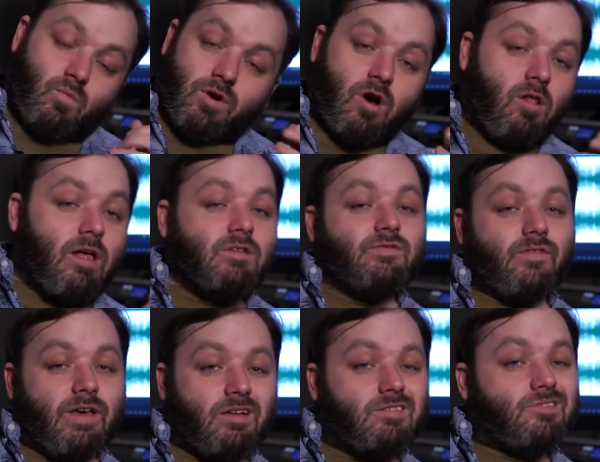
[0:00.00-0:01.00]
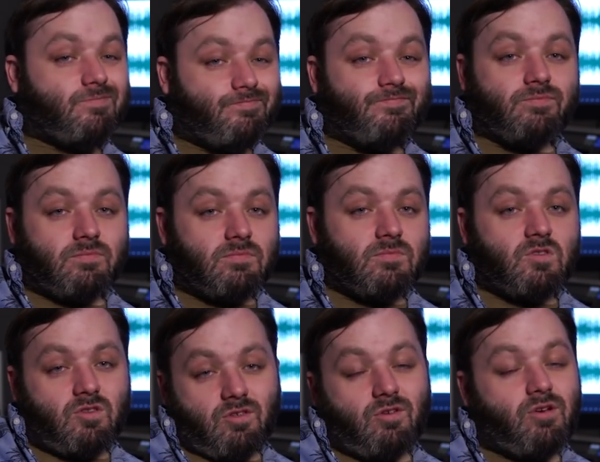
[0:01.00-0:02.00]
When all else fails,
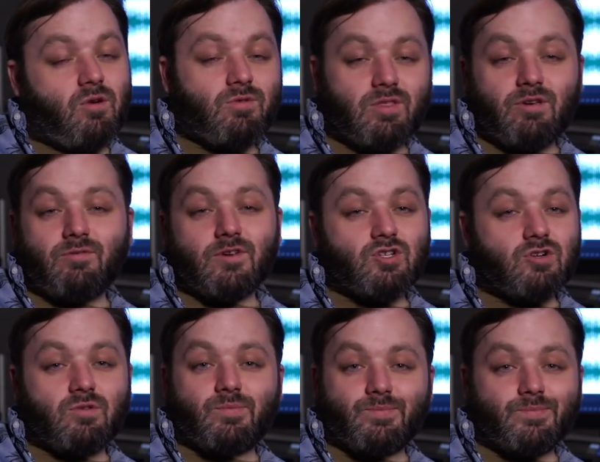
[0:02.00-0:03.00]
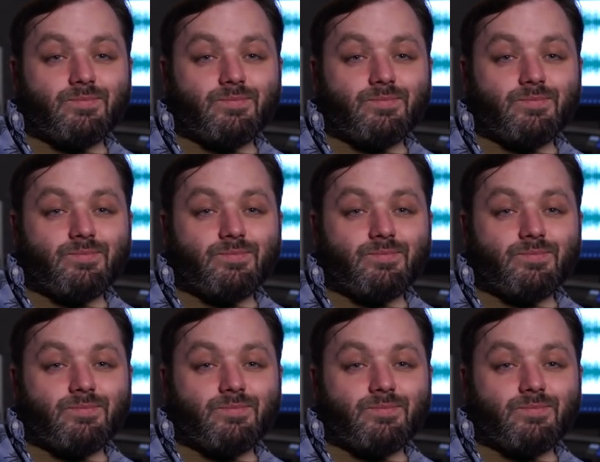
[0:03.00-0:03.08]
you go with the original.